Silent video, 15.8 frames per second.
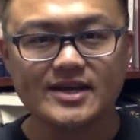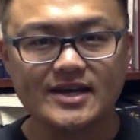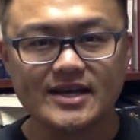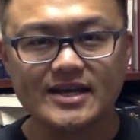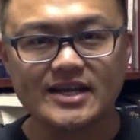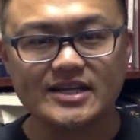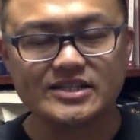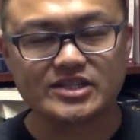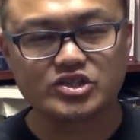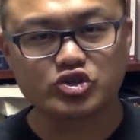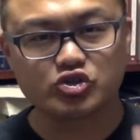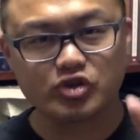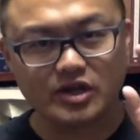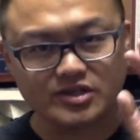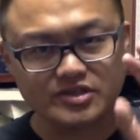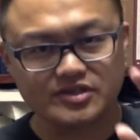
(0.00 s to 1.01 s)
It is
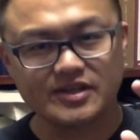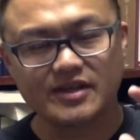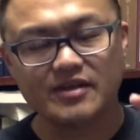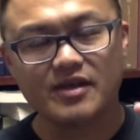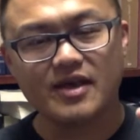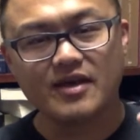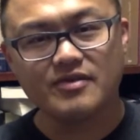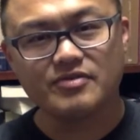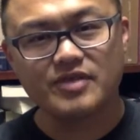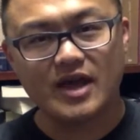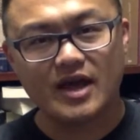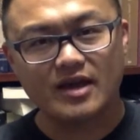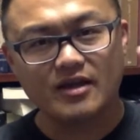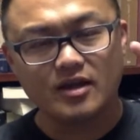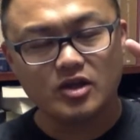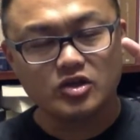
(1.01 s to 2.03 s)
trusting
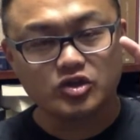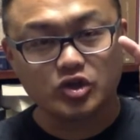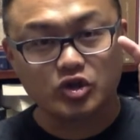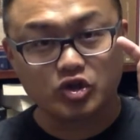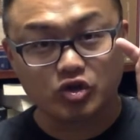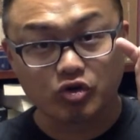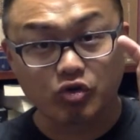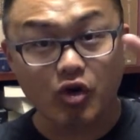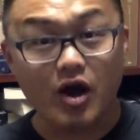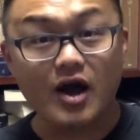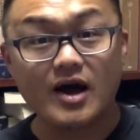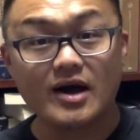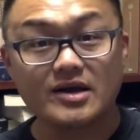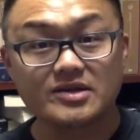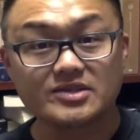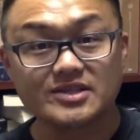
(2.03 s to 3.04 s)
that the
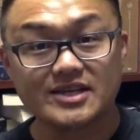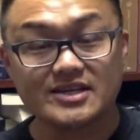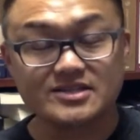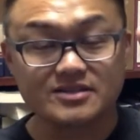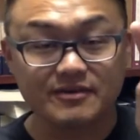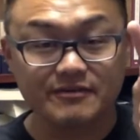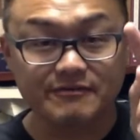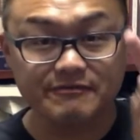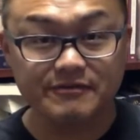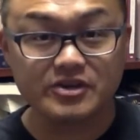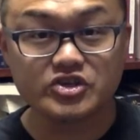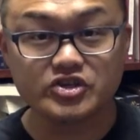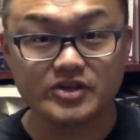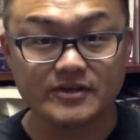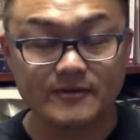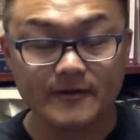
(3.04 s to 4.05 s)
cross is
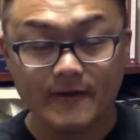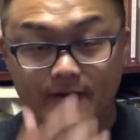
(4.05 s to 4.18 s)
sufficient